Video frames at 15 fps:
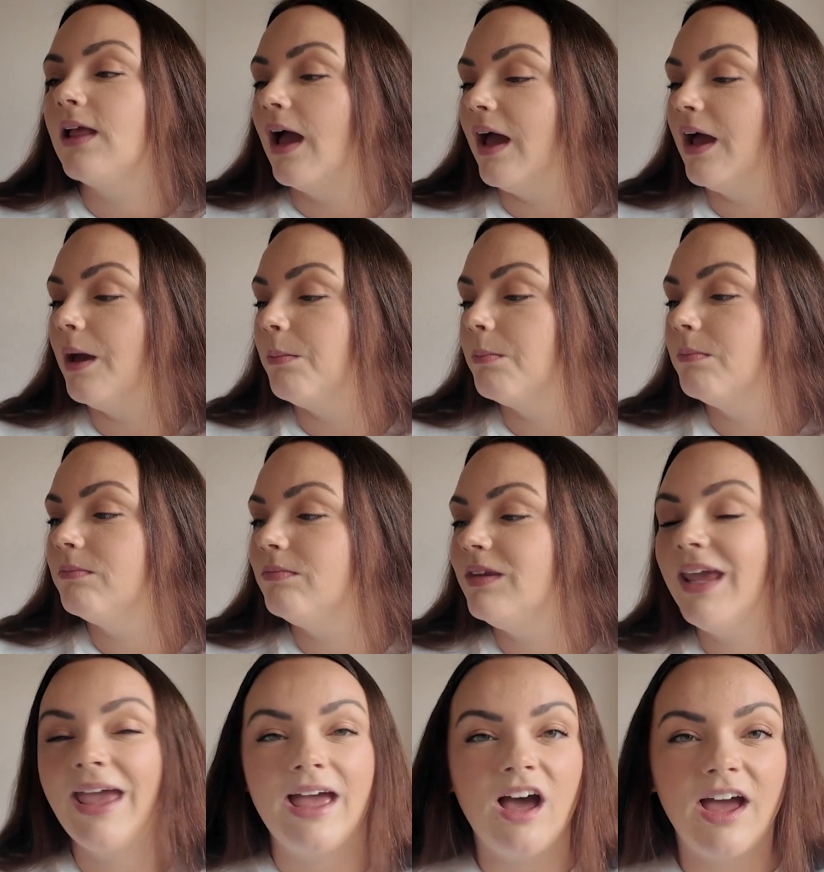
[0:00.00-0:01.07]

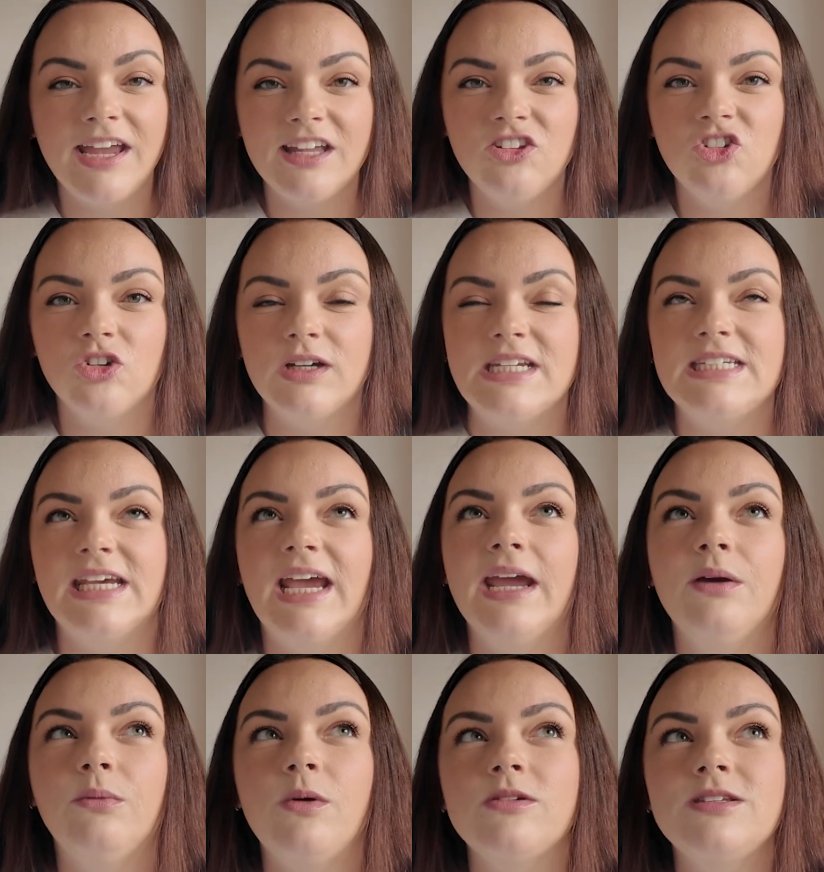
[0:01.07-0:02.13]
Yeah, I enjoyed it.
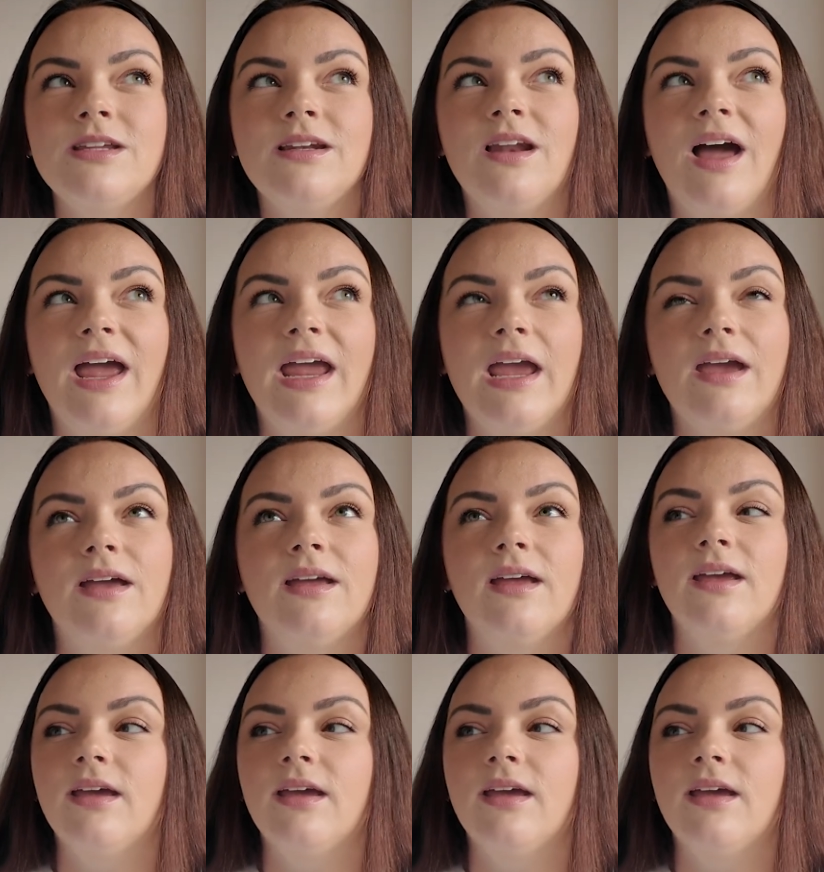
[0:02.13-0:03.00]
It wasn't like